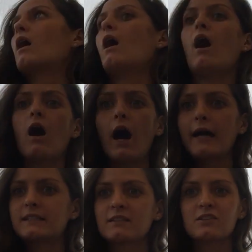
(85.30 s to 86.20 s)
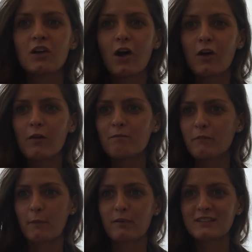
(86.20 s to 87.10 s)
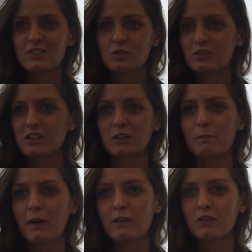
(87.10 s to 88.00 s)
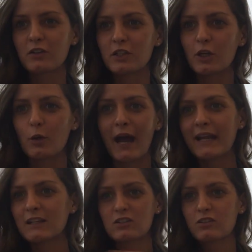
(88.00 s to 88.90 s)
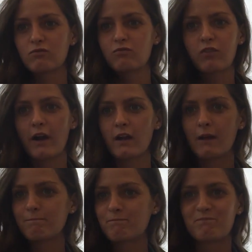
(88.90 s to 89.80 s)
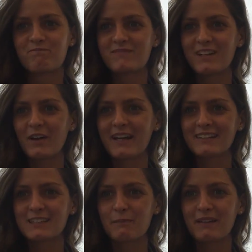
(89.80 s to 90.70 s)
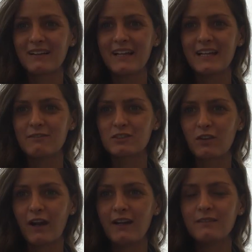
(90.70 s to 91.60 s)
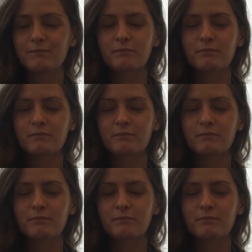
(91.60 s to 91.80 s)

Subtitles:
oh, I didn't know my presence was such a burden on you, and it right up, you know, it gets up and leaves, right?